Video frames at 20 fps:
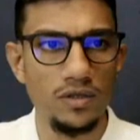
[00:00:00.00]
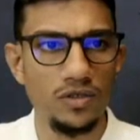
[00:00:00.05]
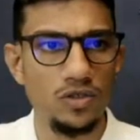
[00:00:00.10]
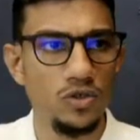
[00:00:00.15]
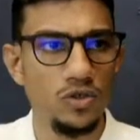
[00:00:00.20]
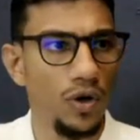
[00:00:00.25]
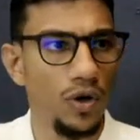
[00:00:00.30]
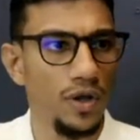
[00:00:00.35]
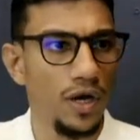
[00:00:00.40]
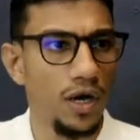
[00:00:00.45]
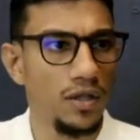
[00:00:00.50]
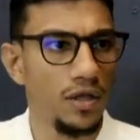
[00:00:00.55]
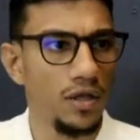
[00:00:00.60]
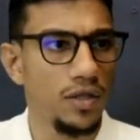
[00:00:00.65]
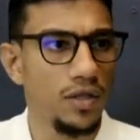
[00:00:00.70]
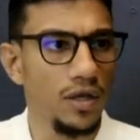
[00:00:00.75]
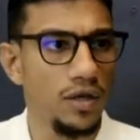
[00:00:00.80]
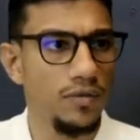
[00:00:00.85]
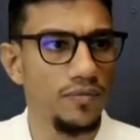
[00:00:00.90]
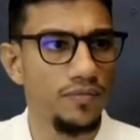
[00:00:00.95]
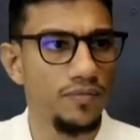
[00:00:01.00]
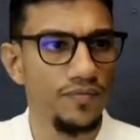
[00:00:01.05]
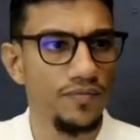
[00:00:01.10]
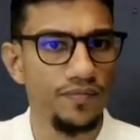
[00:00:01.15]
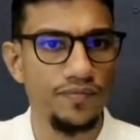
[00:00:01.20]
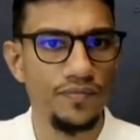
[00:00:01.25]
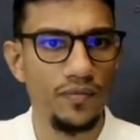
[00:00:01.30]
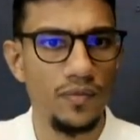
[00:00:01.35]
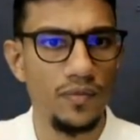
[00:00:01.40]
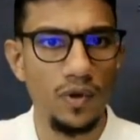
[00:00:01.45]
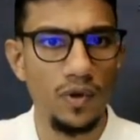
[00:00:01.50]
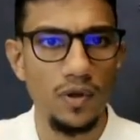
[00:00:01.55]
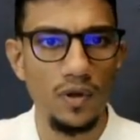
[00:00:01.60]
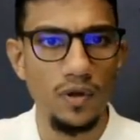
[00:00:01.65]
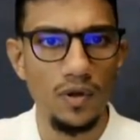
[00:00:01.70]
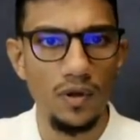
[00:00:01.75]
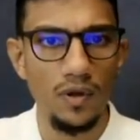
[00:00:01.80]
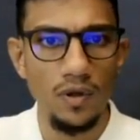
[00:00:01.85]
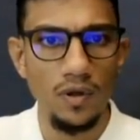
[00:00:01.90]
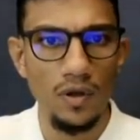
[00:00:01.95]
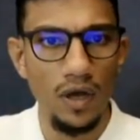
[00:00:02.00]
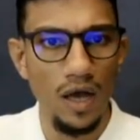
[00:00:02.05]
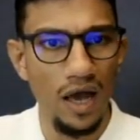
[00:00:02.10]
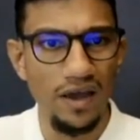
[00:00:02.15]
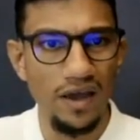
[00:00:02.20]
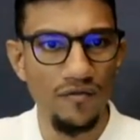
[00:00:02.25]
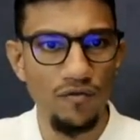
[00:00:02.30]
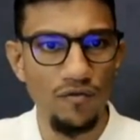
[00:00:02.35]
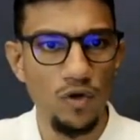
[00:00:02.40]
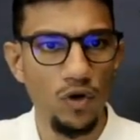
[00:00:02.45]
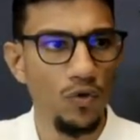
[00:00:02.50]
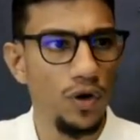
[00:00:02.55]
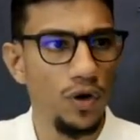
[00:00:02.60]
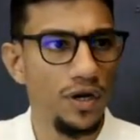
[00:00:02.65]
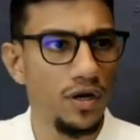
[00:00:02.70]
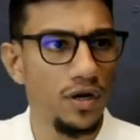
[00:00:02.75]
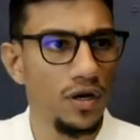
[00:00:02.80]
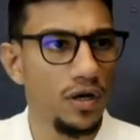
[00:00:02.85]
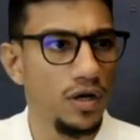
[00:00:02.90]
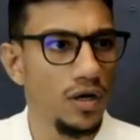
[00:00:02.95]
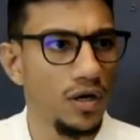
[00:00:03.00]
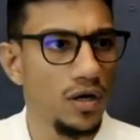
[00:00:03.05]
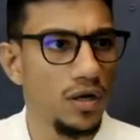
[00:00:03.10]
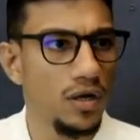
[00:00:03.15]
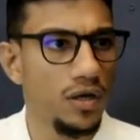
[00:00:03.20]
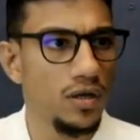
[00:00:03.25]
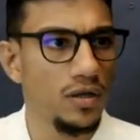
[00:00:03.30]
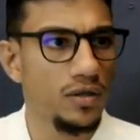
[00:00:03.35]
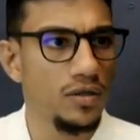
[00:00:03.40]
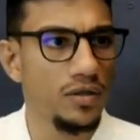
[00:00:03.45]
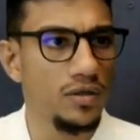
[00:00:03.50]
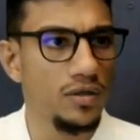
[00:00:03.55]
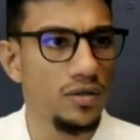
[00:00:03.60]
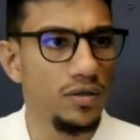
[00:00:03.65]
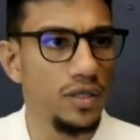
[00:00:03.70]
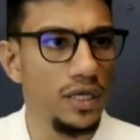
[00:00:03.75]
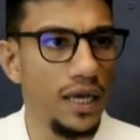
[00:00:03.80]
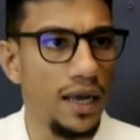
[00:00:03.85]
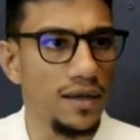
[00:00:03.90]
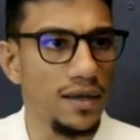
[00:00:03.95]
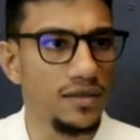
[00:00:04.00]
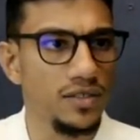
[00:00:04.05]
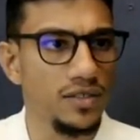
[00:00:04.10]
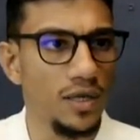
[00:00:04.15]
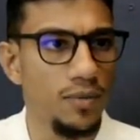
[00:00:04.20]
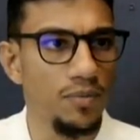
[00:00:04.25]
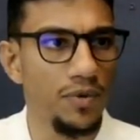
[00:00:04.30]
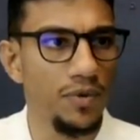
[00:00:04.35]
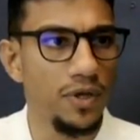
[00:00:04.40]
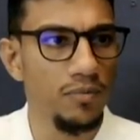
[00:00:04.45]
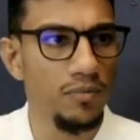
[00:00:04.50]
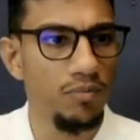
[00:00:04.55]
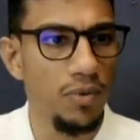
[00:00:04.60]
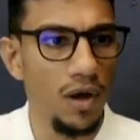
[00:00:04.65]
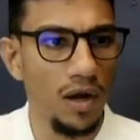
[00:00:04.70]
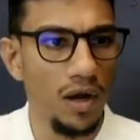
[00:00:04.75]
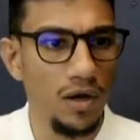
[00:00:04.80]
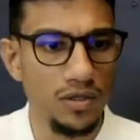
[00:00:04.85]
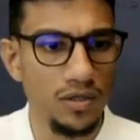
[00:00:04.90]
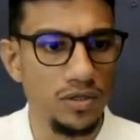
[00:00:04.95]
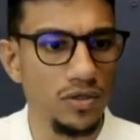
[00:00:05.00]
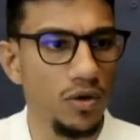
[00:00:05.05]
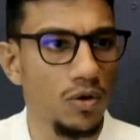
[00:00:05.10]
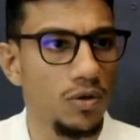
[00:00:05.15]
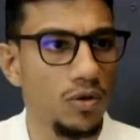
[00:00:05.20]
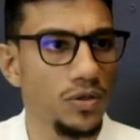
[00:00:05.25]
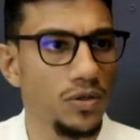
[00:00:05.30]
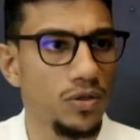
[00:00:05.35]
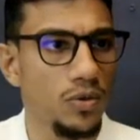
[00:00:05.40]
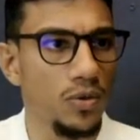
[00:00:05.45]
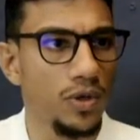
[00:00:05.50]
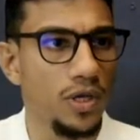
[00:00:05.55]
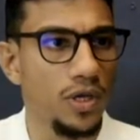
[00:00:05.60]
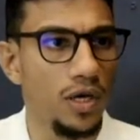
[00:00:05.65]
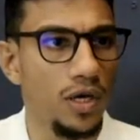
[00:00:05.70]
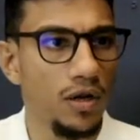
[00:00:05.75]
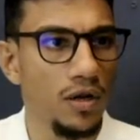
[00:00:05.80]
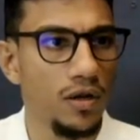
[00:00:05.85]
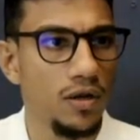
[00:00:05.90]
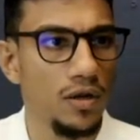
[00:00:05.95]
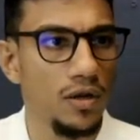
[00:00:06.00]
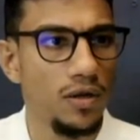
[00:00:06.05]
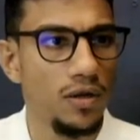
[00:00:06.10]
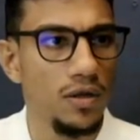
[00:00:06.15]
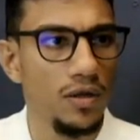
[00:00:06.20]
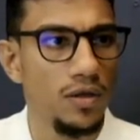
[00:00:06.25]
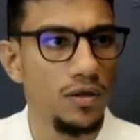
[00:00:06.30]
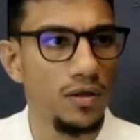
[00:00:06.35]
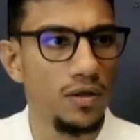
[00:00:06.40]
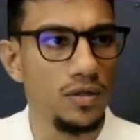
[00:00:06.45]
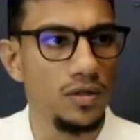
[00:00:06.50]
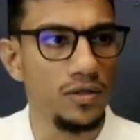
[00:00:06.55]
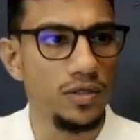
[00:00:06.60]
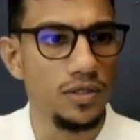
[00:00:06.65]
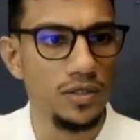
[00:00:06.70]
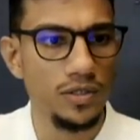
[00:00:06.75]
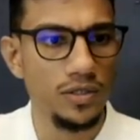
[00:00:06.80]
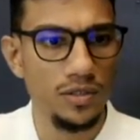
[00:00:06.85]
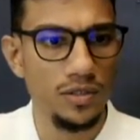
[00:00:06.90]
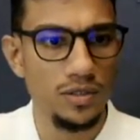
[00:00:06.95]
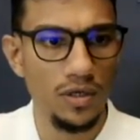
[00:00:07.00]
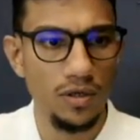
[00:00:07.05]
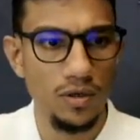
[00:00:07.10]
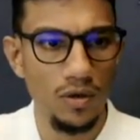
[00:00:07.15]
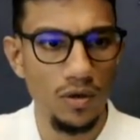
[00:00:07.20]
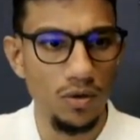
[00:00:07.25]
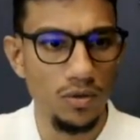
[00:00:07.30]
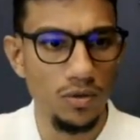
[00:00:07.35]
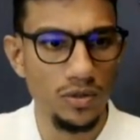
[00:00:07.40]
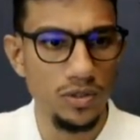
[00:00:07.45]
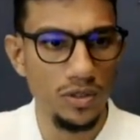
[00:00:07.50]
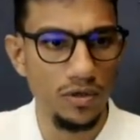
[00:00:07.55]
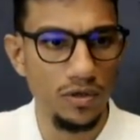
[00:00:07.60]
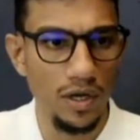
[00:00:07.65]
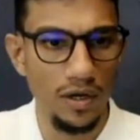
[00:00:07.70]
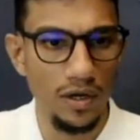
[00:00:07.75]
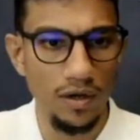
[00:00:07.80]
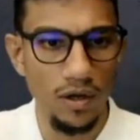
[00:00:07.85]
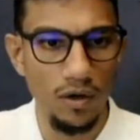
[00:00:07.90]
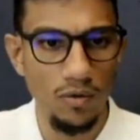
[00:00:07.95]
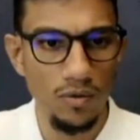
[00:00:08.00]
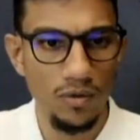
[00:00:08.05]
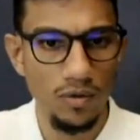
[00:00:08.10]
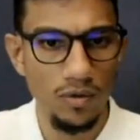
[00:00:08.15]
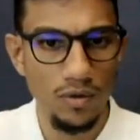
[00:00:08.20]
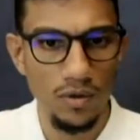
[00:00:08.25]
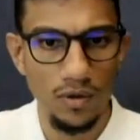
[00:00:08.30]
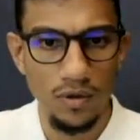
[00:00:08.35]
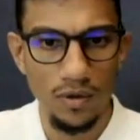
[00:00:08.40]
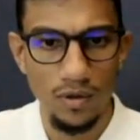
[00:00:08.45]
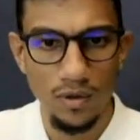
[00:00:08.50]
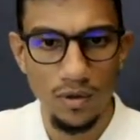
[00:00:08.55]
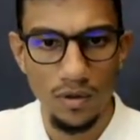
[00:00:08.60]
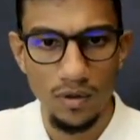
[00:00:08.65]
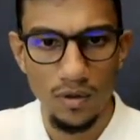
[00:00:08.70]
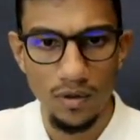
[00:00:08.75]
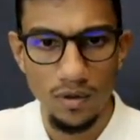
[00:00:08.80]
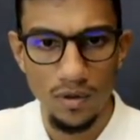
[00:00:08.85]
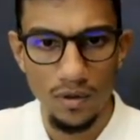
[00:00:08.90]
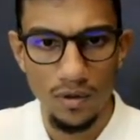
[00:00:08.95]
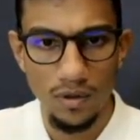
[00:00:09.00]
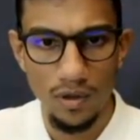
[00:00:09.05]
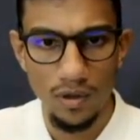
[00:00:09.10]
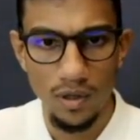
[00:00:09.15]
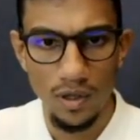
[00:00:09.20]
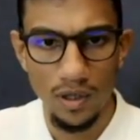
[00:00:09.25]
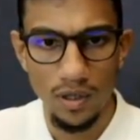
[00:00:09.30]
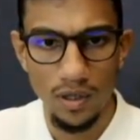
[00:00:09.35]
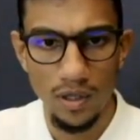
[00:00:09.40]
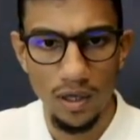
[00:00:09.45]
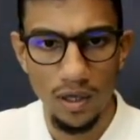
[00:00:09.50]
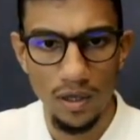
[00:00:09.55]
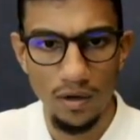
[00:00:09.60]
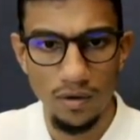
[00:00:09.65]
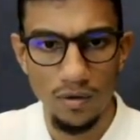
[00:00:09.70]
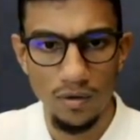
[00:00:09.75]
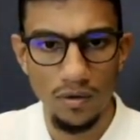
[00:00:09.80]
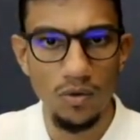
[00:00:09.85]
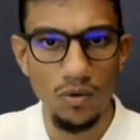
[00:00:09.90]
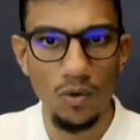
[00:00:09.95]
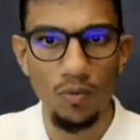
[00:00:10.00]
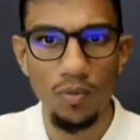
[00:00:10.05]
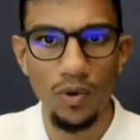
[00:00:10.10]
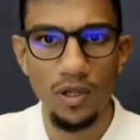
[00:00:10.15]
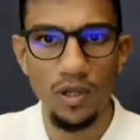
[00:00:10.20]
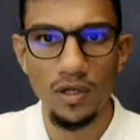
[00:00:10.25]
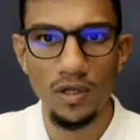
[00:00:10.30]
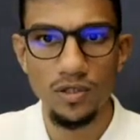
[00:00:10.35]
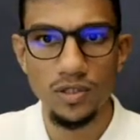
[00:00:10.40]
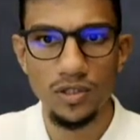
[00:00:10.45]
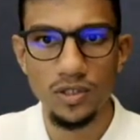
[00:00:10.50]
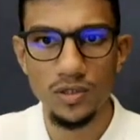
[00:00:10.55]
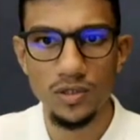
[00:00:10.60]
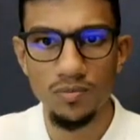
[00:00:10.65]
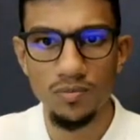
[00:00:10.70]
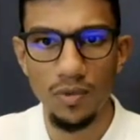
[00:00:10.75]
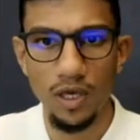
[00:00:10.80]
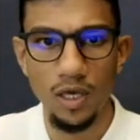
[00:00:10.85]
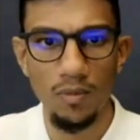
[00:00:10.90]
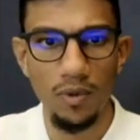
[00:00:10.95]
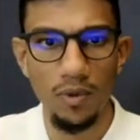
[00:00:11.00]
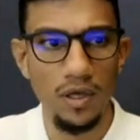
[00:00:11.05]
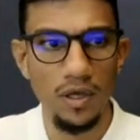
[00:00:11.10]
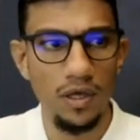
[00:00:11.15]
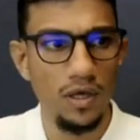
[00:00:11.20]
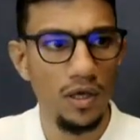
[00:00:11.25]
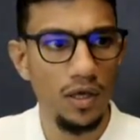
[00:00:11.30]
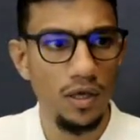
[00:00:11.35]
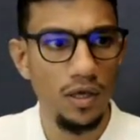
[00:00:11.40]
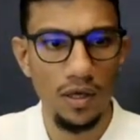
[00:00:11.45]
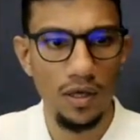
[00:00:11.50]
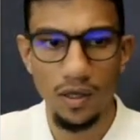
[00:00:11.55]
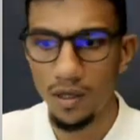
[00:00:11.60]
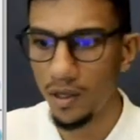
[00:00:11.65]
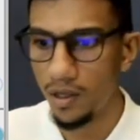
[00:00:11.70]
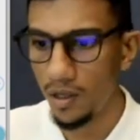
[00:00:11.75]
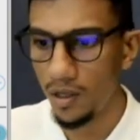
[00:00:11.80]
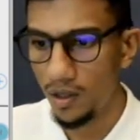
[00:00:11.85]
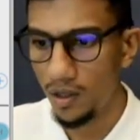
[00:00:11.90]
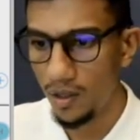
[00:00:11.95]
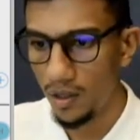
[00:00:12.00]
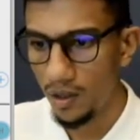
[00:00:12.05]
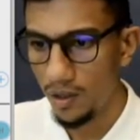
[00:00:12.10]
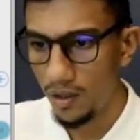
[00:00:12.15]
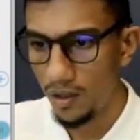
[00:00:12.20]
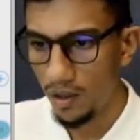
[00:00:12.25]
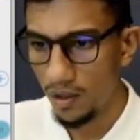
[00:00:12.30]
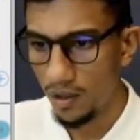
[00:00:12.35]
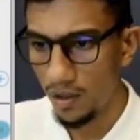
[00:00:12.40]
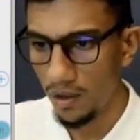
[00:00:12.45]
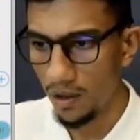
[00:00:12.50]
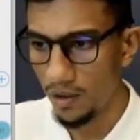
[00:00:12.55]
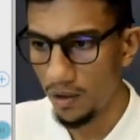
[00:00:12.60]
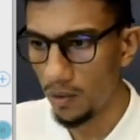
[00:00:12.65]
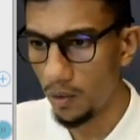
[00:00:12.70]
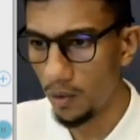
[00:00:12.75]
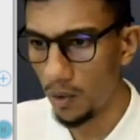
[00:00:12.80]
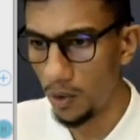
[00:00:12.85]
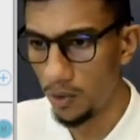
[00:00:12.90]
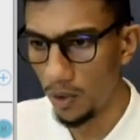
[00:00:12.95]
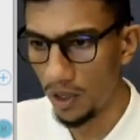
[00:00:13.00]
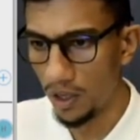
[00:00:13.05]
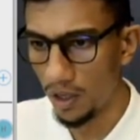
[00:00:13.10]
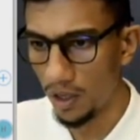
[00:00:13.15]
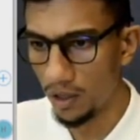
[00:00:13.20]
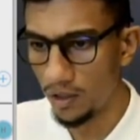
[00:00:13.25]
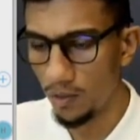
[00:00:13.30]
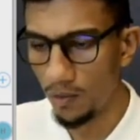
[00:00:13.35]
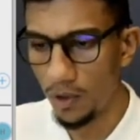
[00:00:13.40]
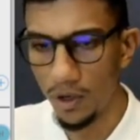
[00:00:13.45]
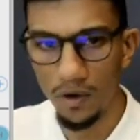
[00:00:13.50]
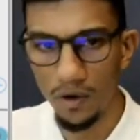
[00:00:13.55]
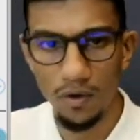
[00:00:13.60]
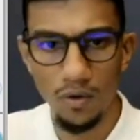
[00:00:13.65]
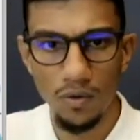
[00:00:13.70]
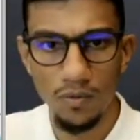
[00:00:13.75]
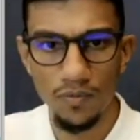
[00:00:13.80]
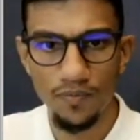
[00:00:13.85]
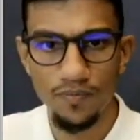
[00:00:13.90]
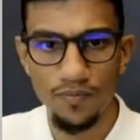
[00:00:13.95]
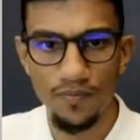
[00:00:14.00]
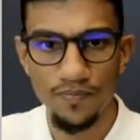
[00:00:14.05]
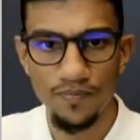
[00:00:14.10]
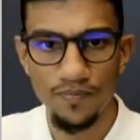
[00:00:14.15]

let's do another thing. I can view it. The accepting part is not shown here. So just close it right now. I can copy this. Maybe I can go to another window.